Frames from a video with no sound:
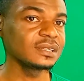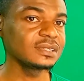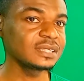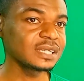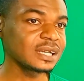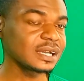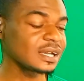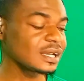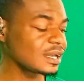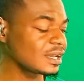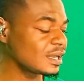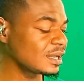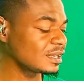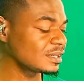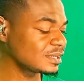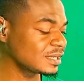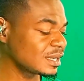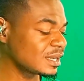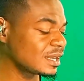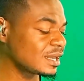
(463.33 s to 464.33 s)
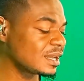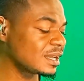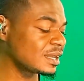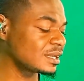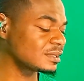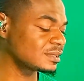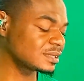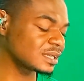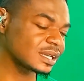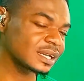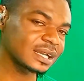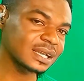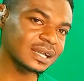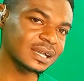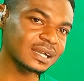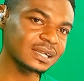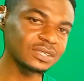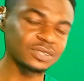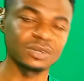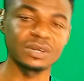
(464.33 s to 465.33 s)
Da da
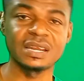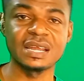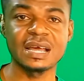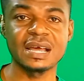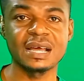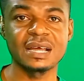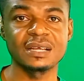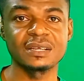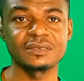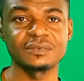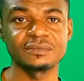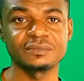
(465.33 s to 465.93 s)
da. Your la.